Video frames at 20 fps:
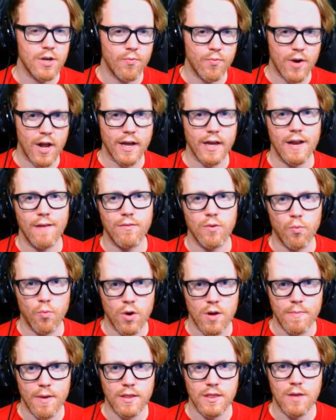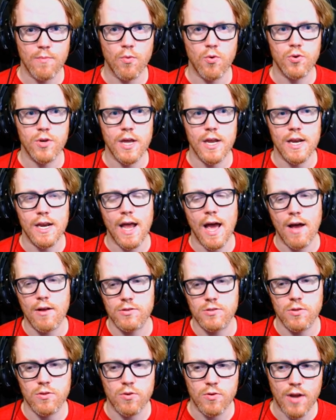We're not going to have to worry about them rotating out,
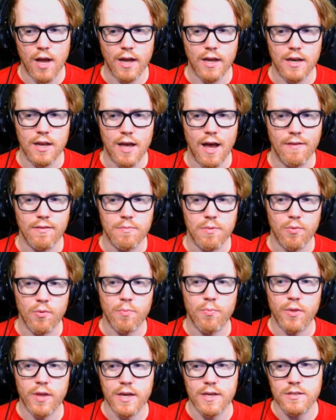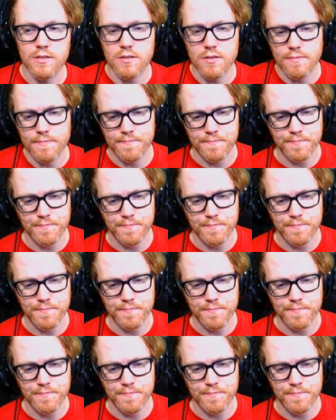so they're not going to have to be replaced.